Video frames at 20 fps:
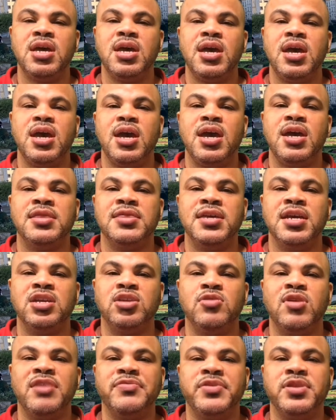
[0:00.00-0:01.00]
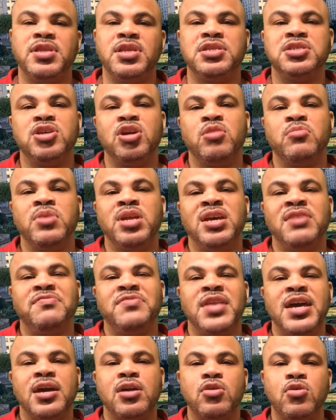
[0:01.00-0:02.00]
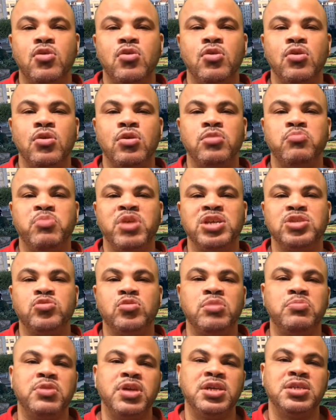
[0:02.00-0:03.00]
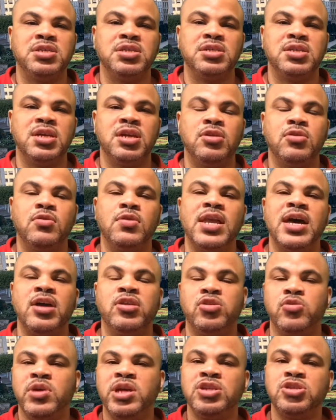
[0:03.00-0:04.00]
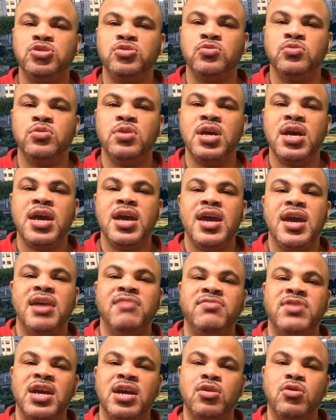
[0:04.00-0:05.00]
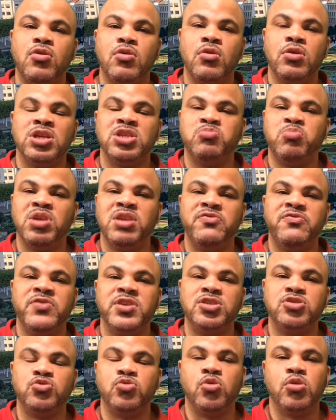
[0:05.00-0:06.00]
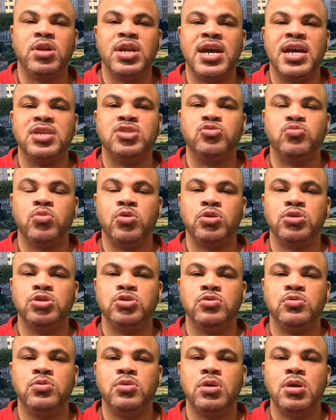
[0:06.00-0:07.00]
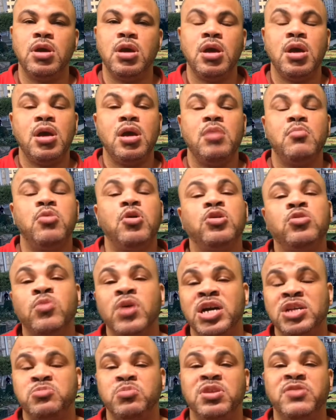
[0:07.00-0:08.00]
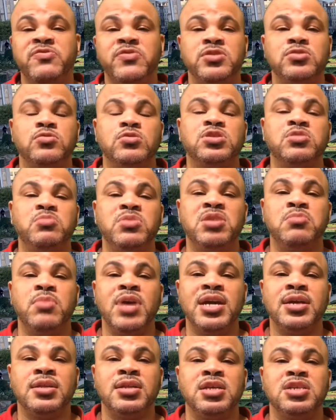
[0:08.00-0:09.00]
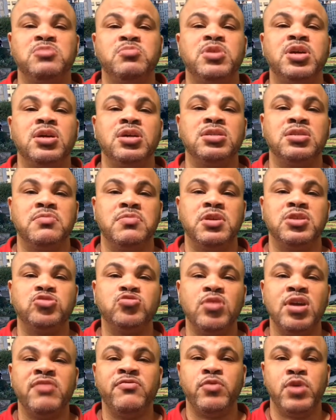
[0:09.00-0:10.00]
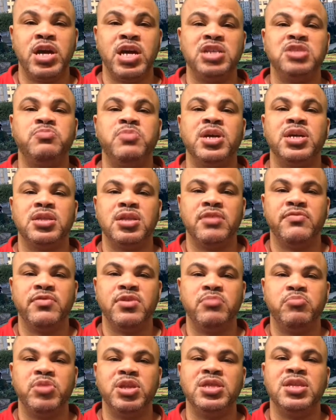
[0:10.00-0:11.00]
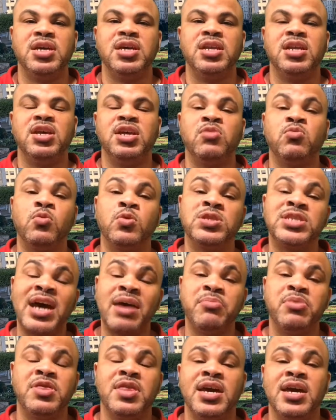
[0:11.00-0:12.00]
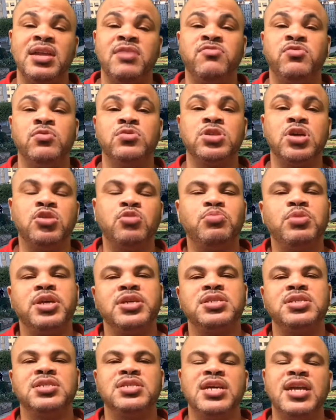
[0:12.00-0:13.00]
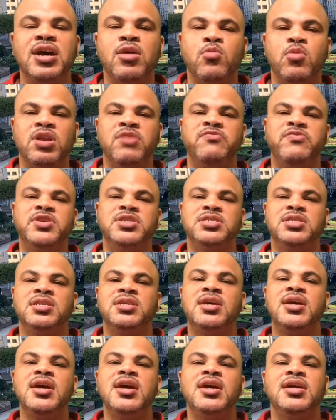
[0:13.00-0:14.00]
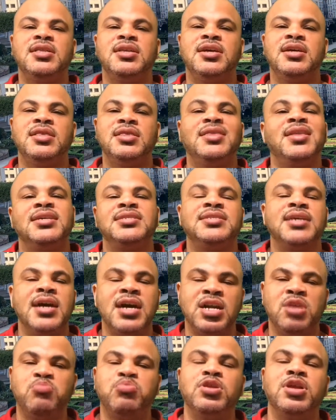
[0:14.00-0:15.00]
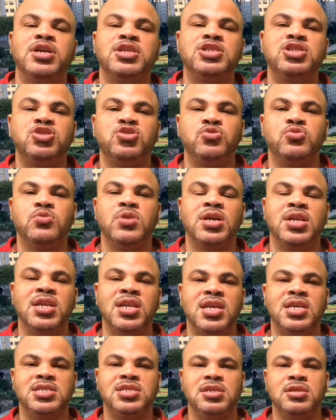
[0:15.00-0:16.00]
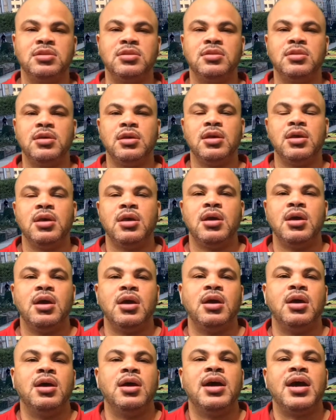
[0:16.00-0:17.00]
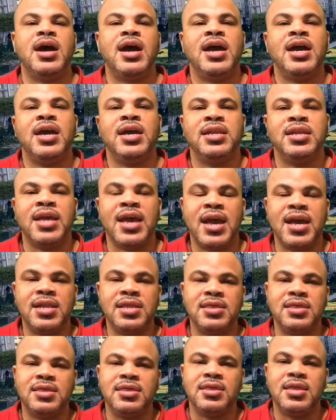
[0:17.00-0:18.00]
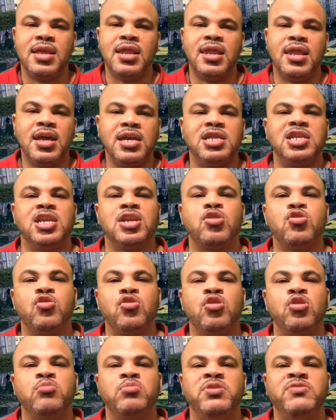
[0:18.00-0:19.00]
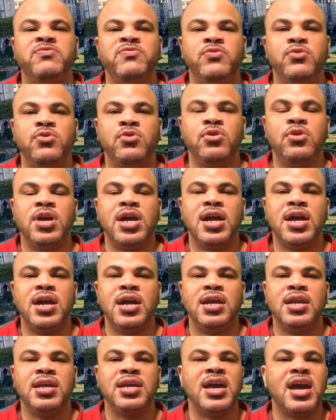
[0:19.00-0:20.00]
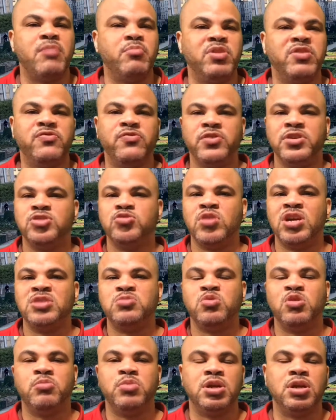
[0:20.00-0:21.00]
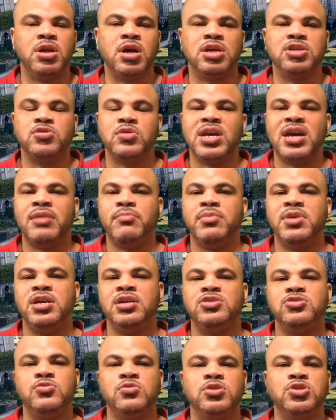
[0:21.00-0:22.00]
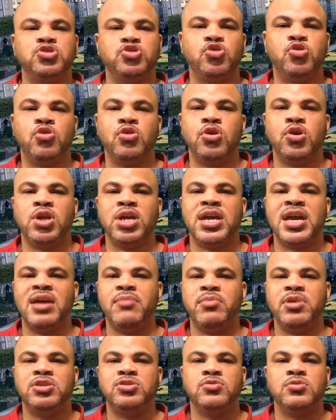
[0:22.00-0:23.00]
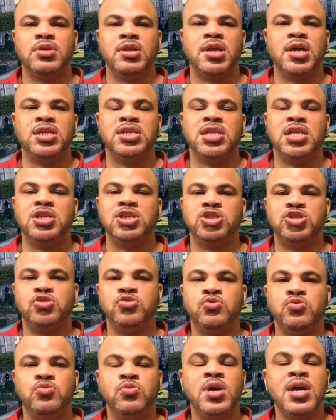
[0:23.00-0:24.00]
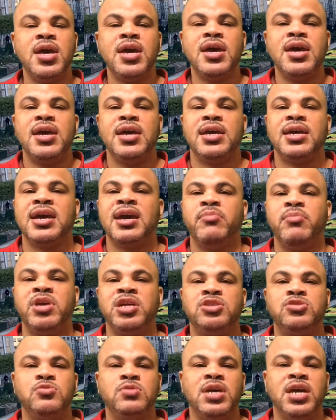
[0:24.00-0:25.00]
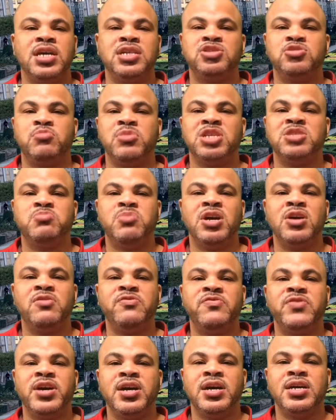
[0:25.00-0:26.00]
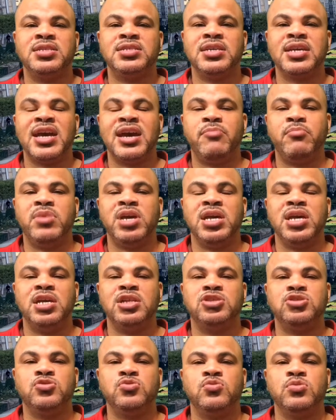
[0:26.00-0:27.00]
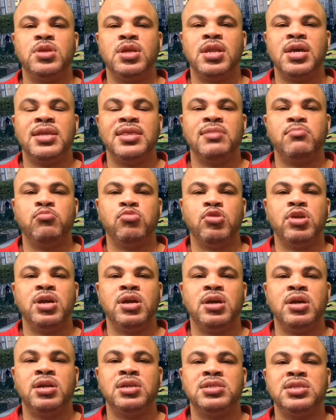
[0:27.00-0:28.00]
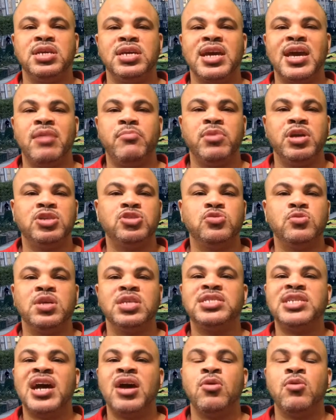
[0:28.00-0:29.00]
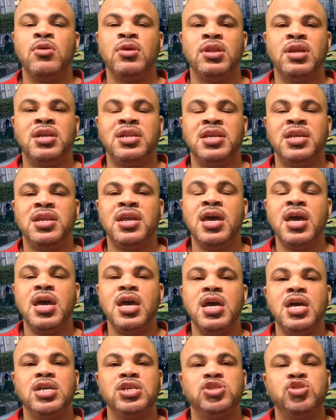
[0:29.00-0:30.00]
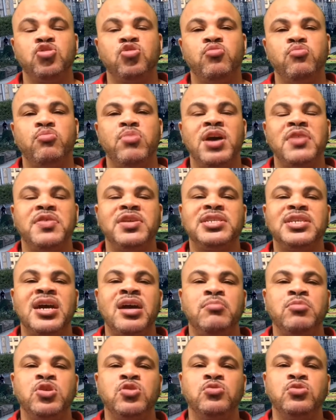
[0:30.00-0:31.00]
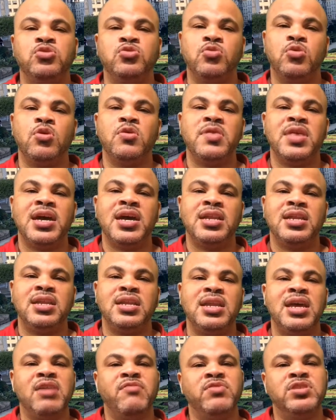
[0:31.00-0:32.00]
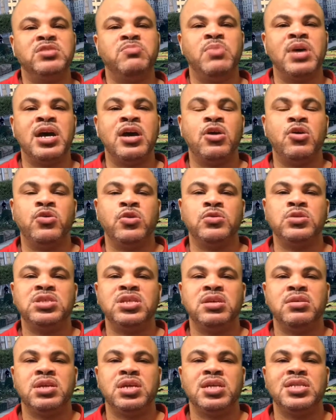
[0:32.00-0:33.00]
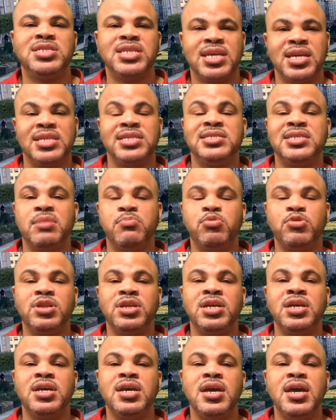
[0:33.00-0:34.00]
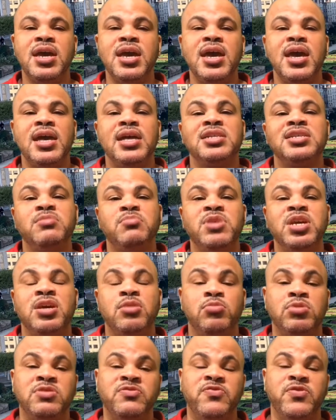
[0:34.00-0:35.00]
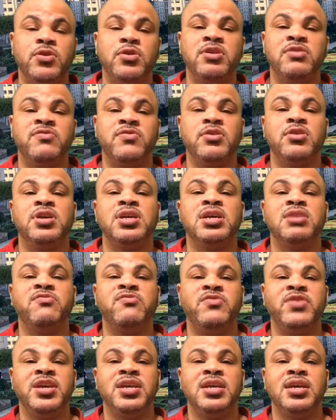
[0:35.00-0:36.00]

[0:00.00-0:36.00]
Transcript: And then you have to determine if that card, based on the places that it'll allow you into, if that card is beneficial or not towards you. Part of why it's beneficial to me mainly is because of the travel aspect of it. But then on top of that, if there's other places that I want to visit, then that's an added plus too, in addition. I had got the London card before, and it got me free transport, but it also got me into the Shore, it got me into the London Zoo, it got me into the HMS Belfast, it got me into the London Bridge, it got me into the Tower of London. So by the time you do all that and having to buy all those tickets separately, to me it was very, very convenient,